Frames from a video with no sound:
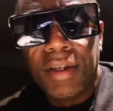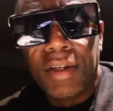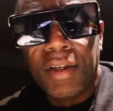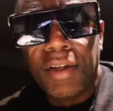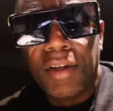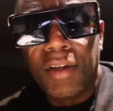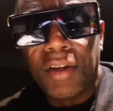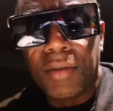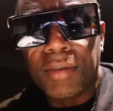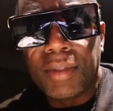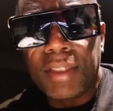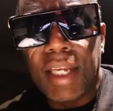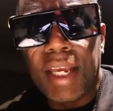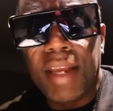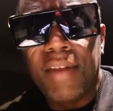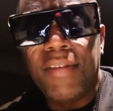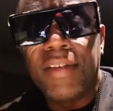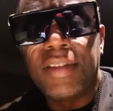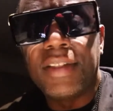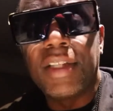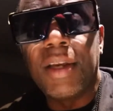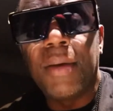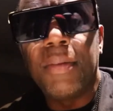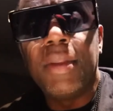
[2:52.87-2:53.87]
You know what I'm saying?
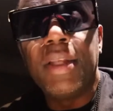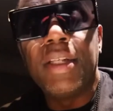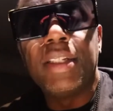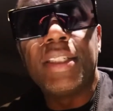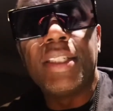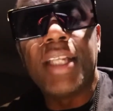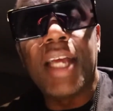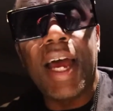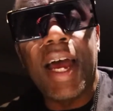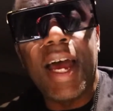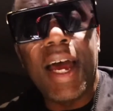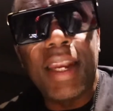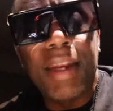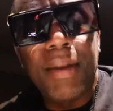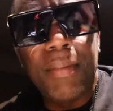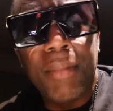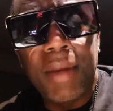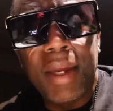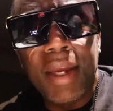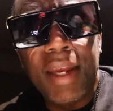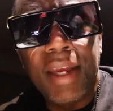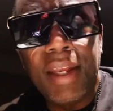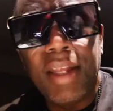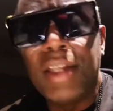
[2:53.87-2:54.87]
If something is a high
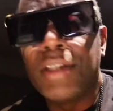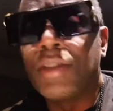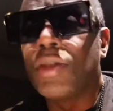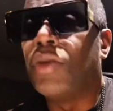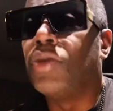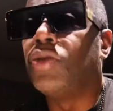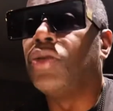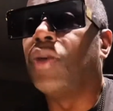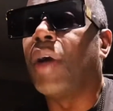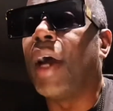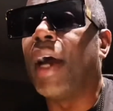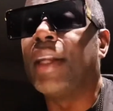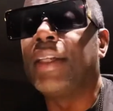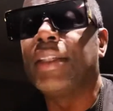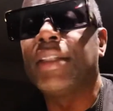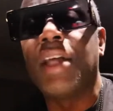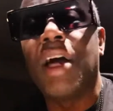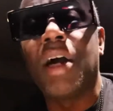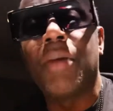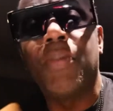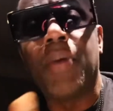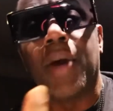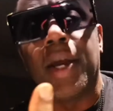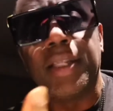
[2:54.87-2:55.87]
demand, it's going to drive the
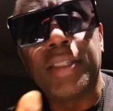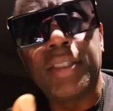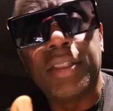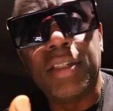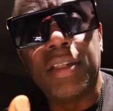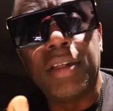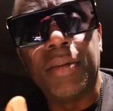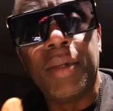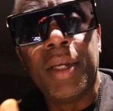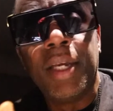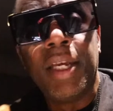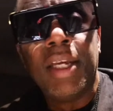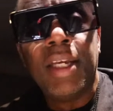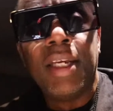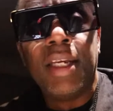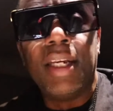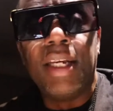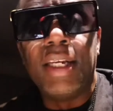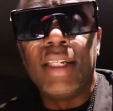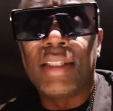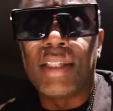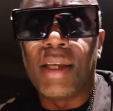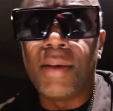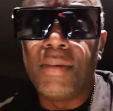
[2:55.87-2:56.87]
stock price up.
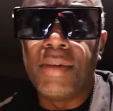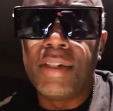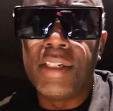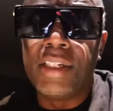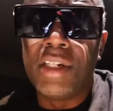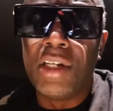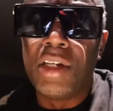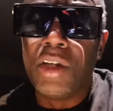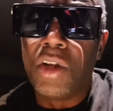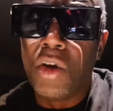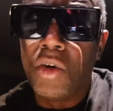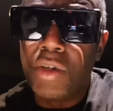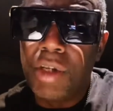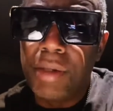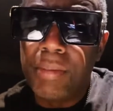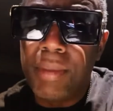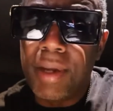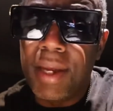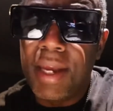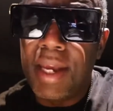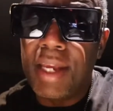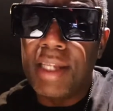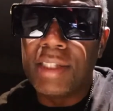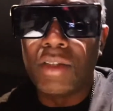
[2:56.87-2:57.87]
If something's in a low
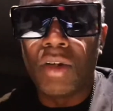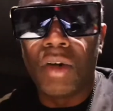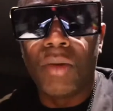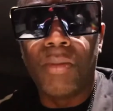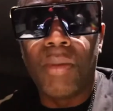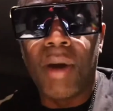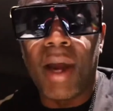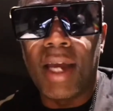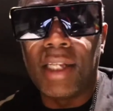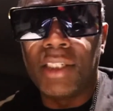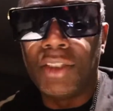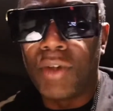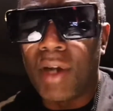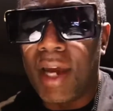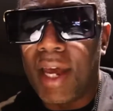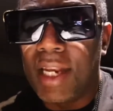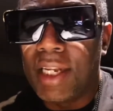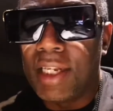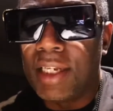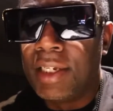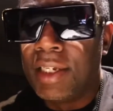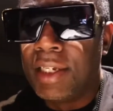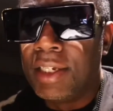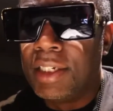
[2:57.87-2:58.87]
demand, it's going to drive
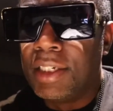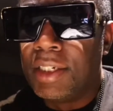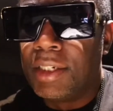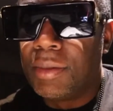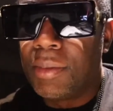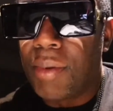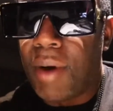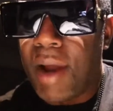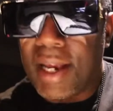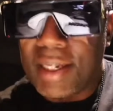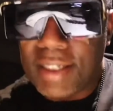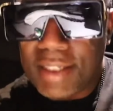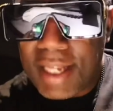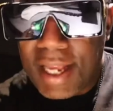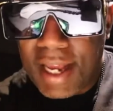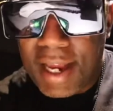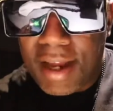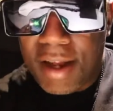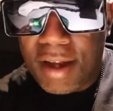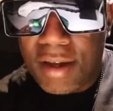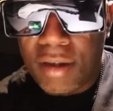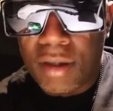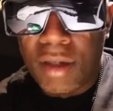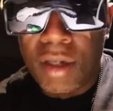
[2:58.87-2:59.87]
the price
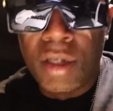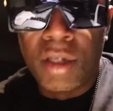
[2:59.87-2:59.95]
down.